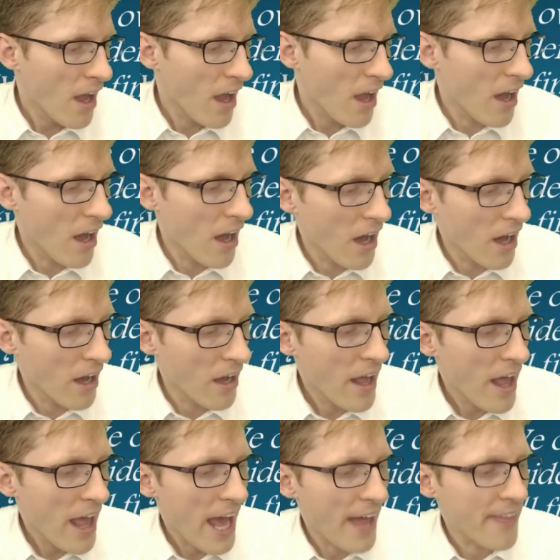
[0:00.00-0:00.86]

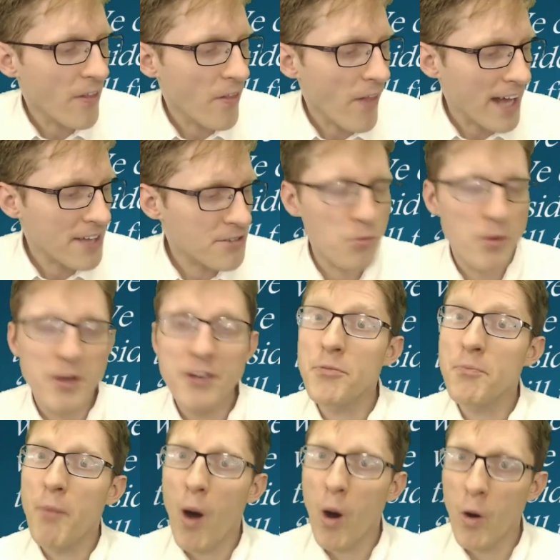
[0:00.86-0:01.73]
And the last one
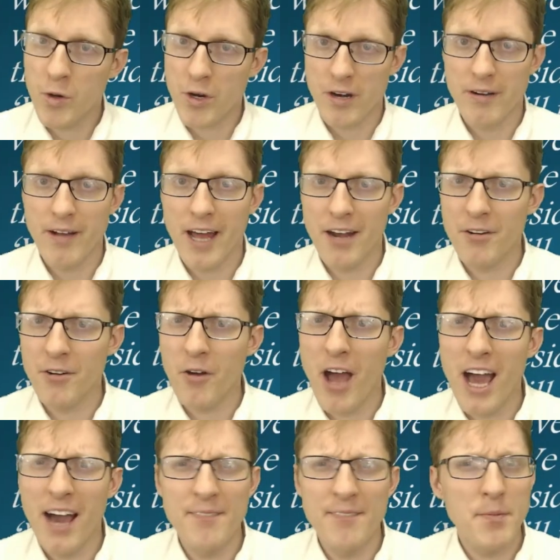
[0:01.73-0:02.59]
is poker. I don't know
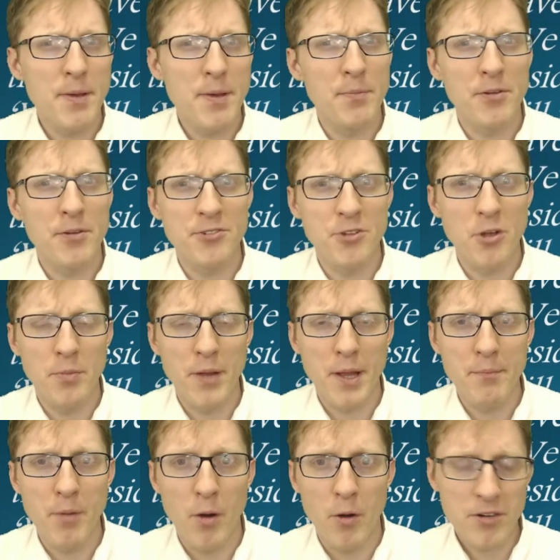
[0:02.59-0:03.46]
how many people still
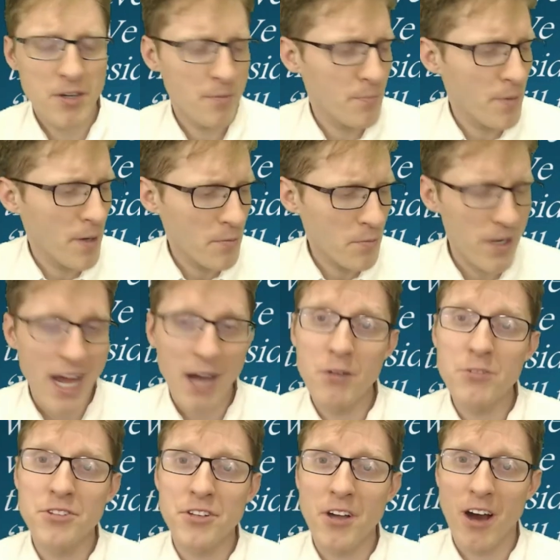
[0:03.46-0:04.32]
play poker, but when I
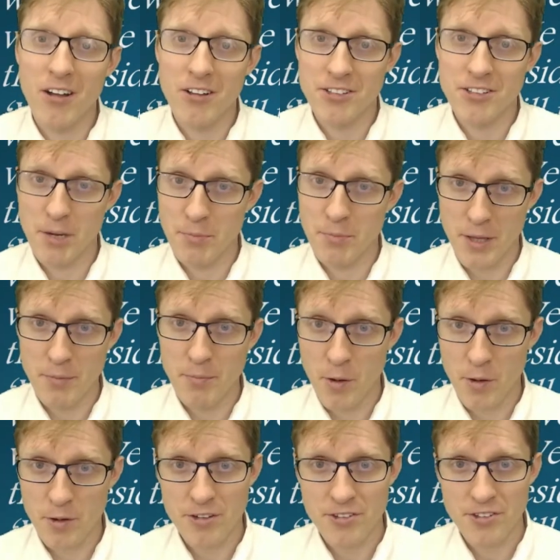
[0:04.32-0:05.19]
was in college, I played
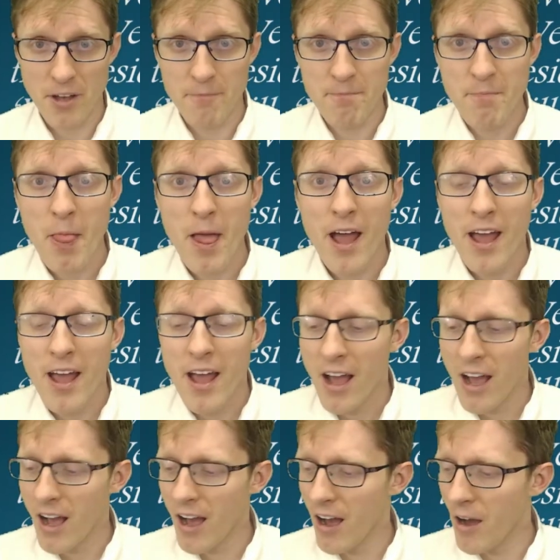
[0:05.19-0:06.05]
poker some.
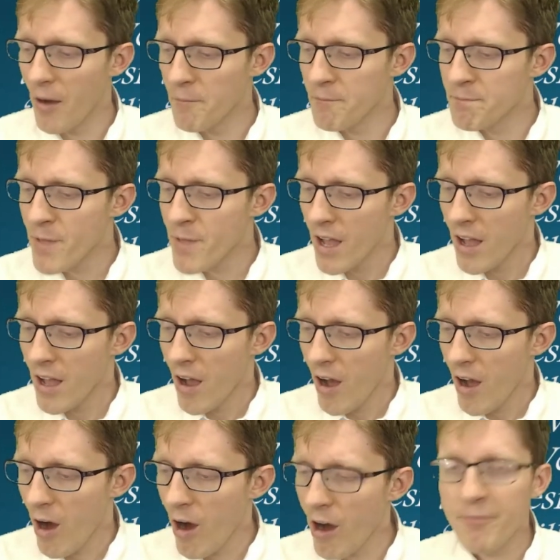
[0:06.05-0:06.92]

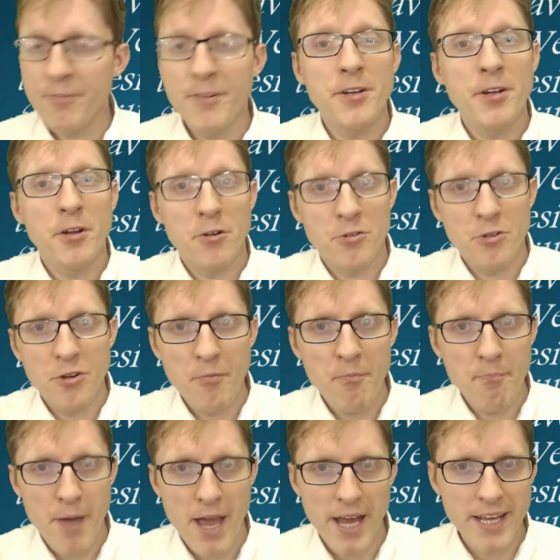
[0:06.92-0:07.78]
Often you're sort
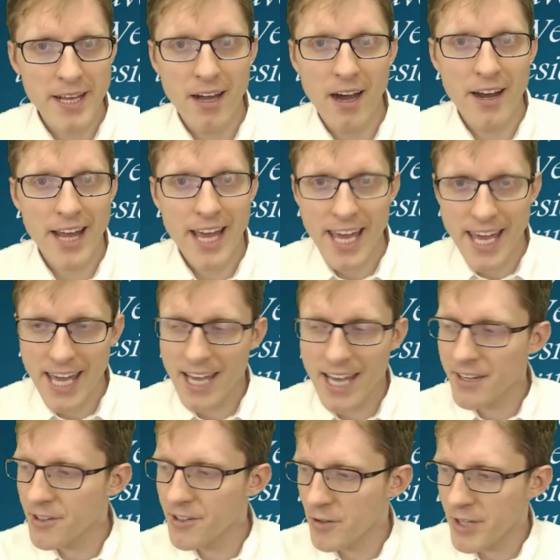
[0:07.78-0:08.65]
of betting on a
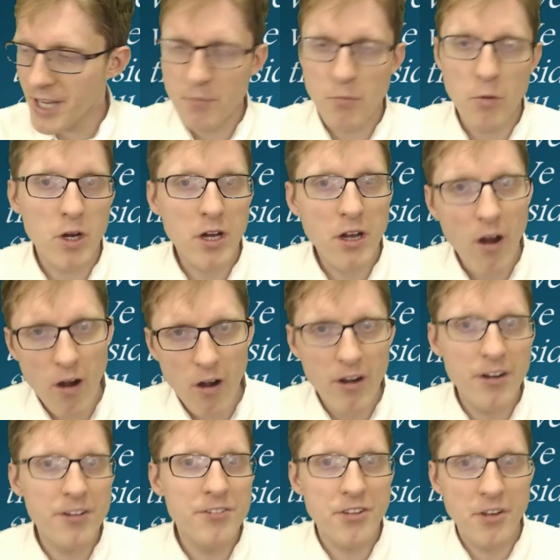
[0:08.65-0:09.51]
hand. You'll get more
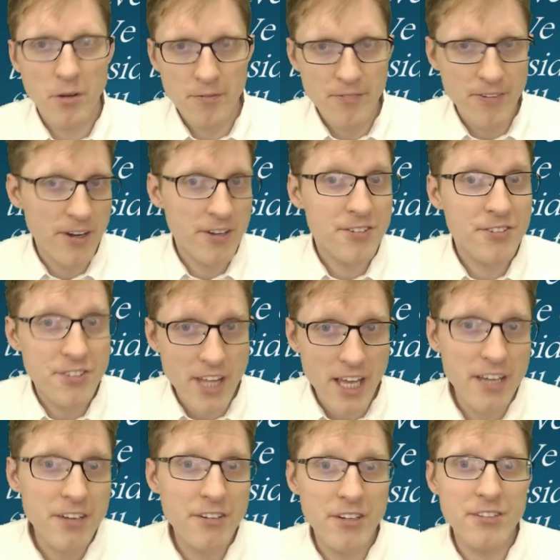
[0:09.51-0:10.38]
cards, at various
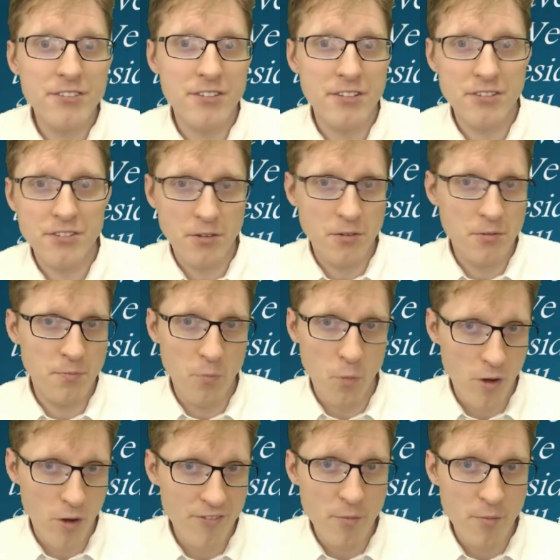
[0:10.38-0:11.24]
stages, and so
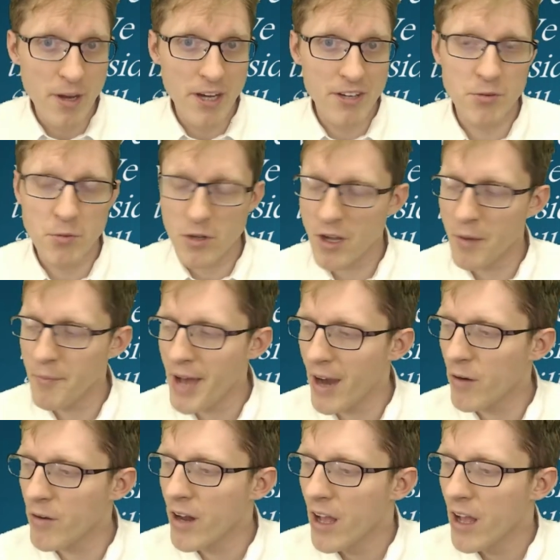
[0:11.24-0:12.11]
more information will come
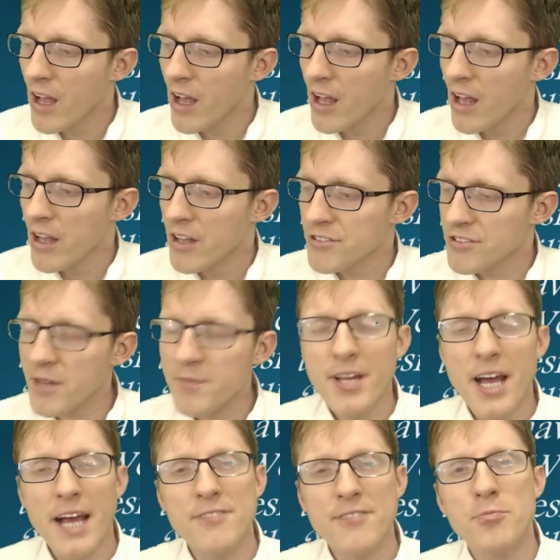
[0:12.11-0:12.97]
out.
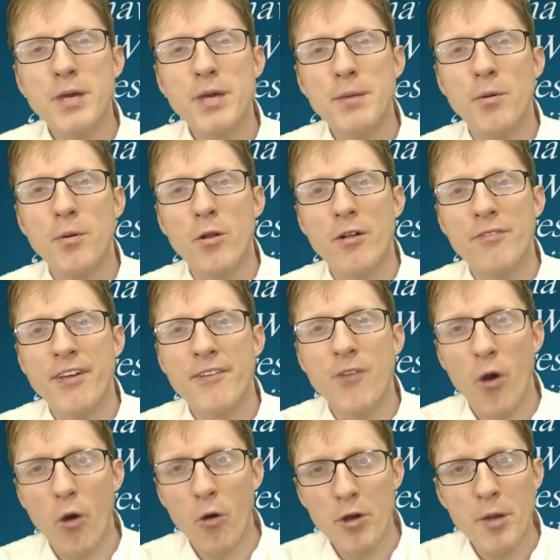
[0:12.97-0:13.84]
Sometimes people, if
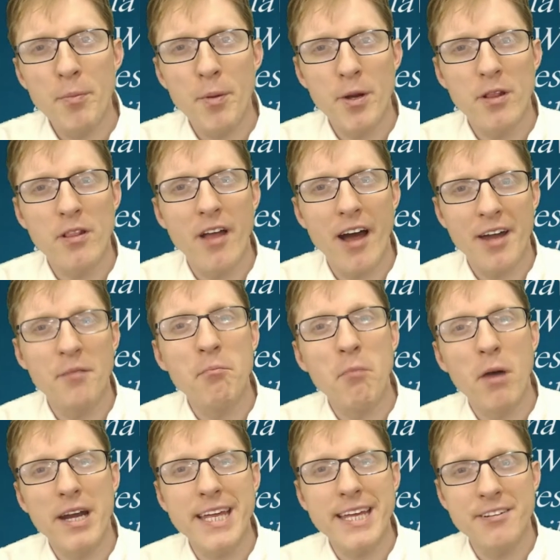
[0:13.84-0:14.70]
they've already put a lot of
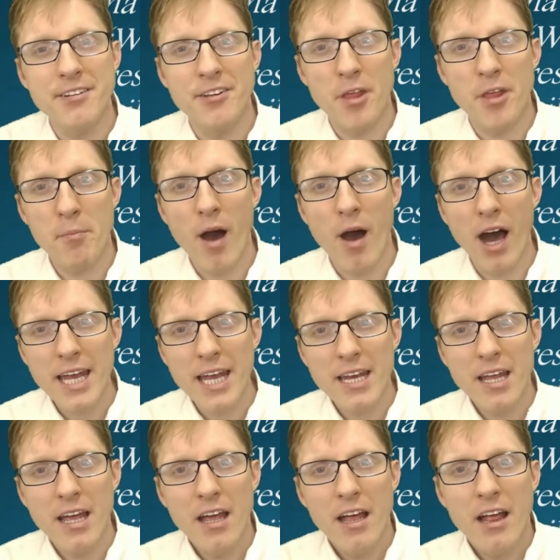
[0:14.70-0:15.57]
money into the pot,
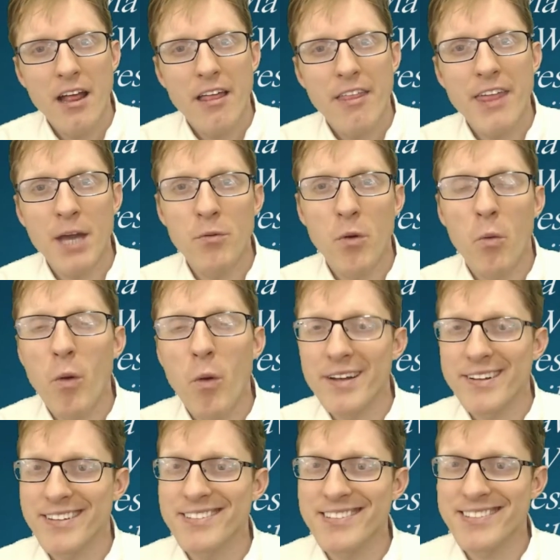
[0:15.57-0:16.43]
they will
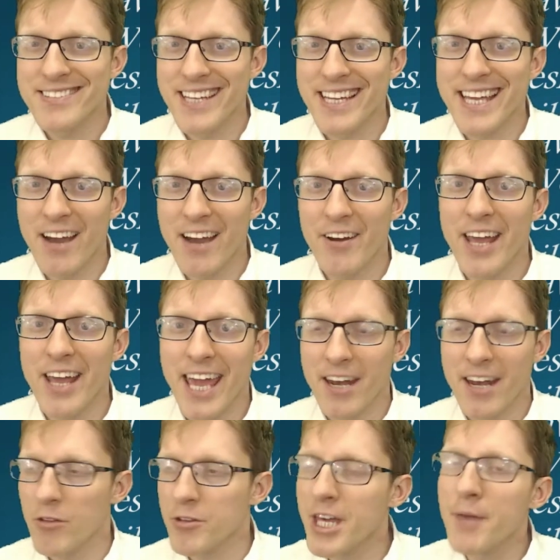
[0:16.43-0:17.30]
want to stick out a
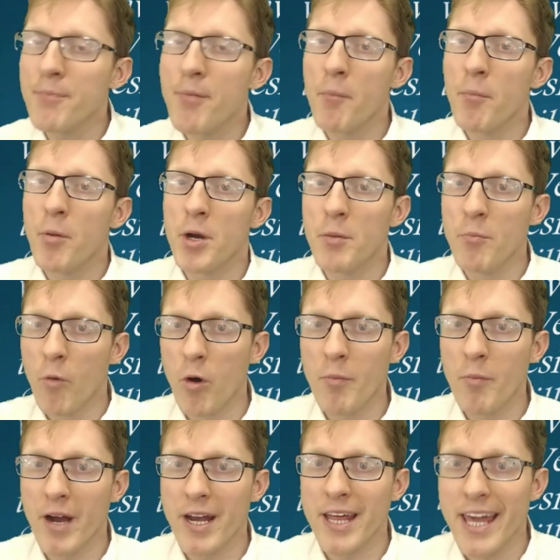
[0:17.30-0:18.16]
hand. They'll keep on putting more
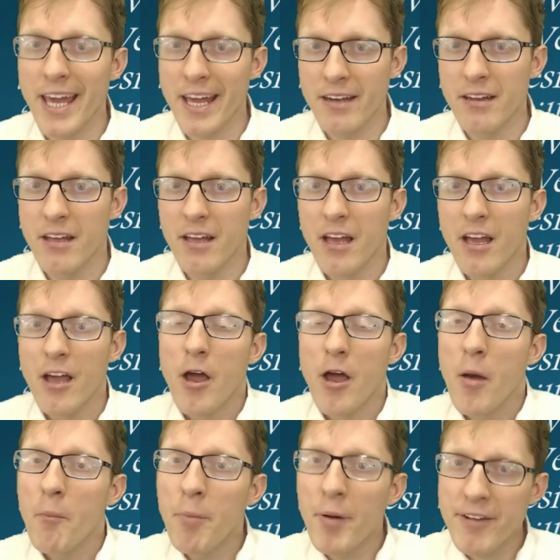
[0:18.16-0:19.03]
money in.
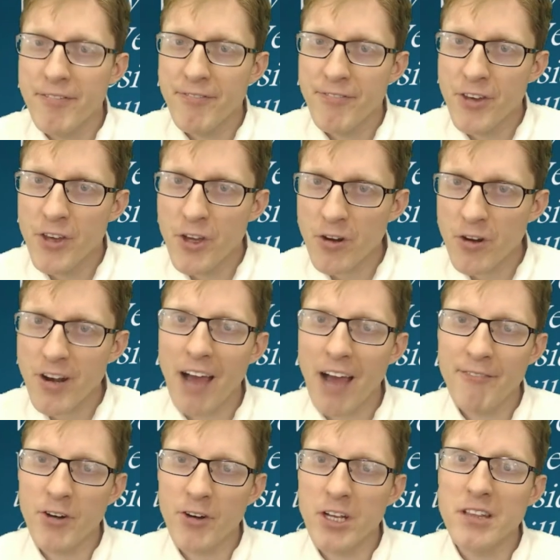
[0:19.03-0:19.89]
But if you're
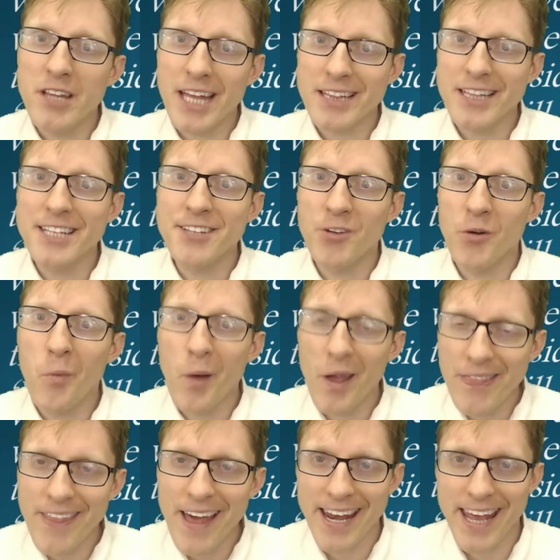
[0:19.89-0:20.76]
not very likely to
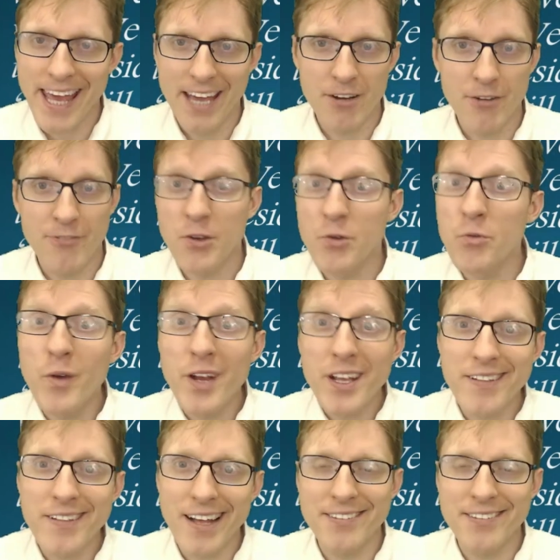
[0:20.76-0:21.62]
win that hand, if you
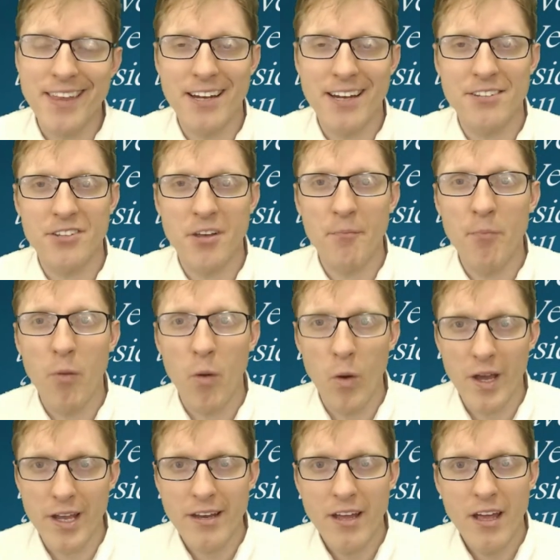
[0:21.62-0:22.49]
realize that at some
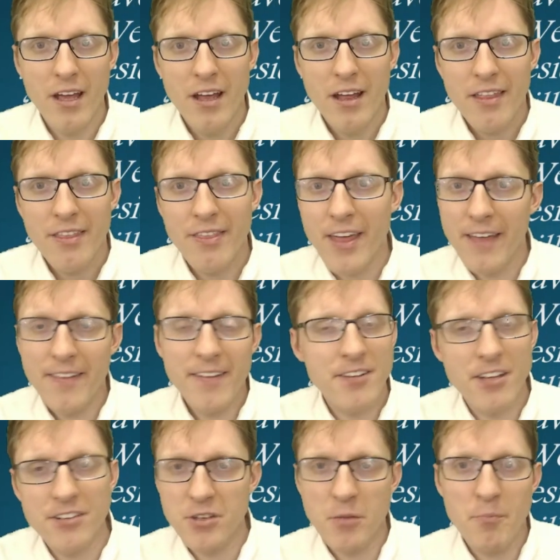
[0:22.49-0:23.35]
point, then it
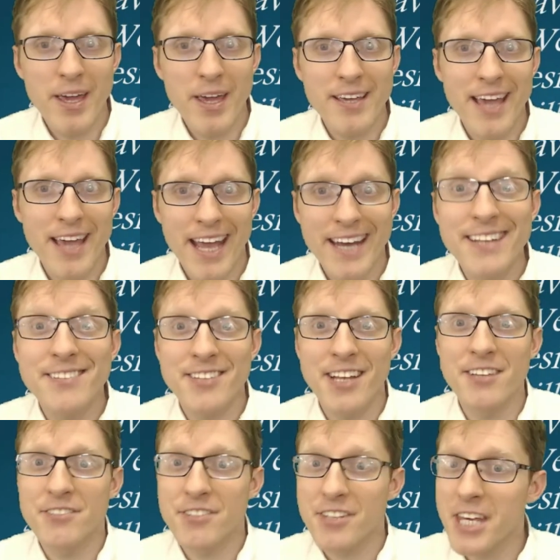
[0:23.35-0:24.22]
doesn't make any
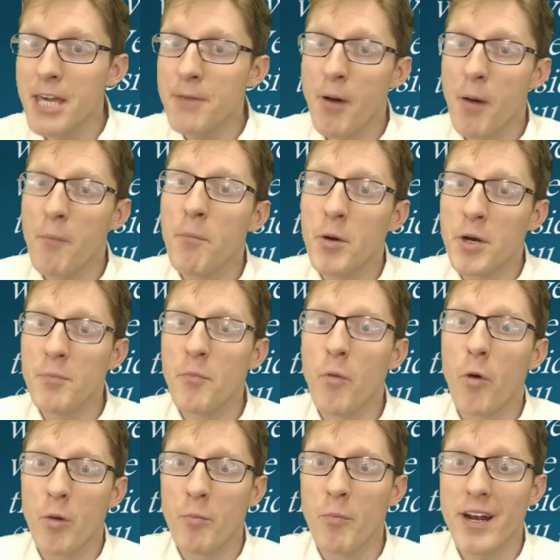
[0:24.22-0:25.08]
sense to keep on putting
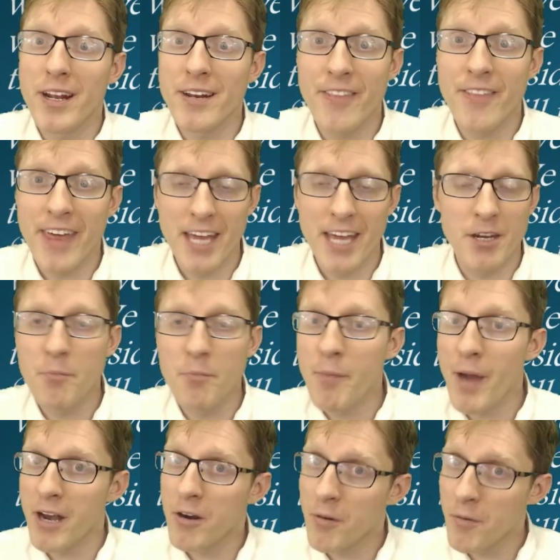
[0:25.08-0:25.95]
more money into the hand. You're
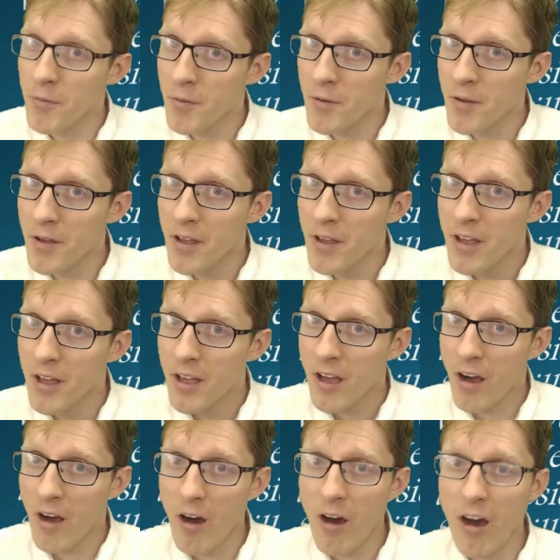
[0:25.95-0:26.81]
better
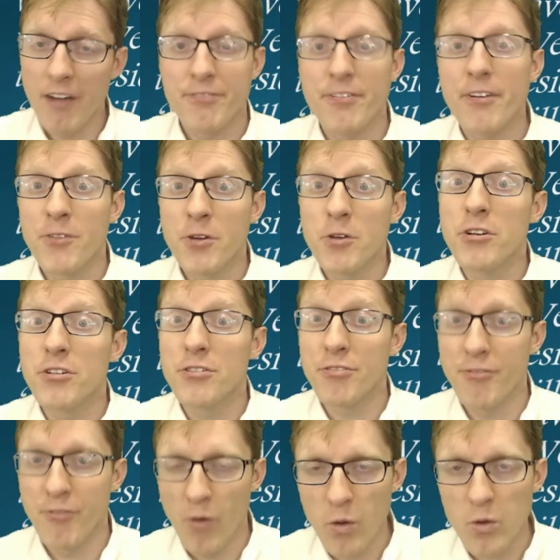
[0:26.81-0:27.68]
off if you
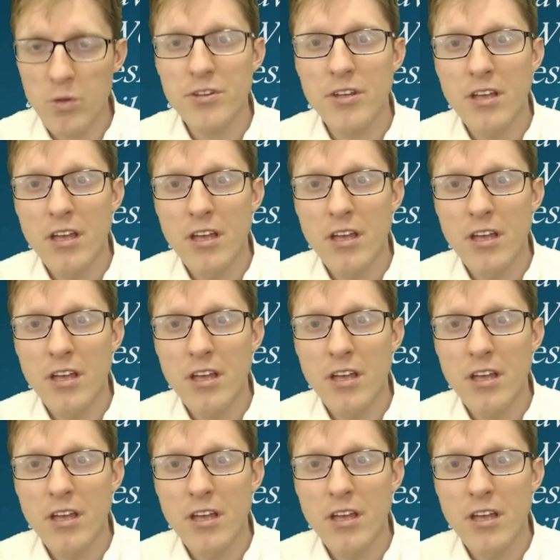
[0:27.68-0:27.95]
just fold.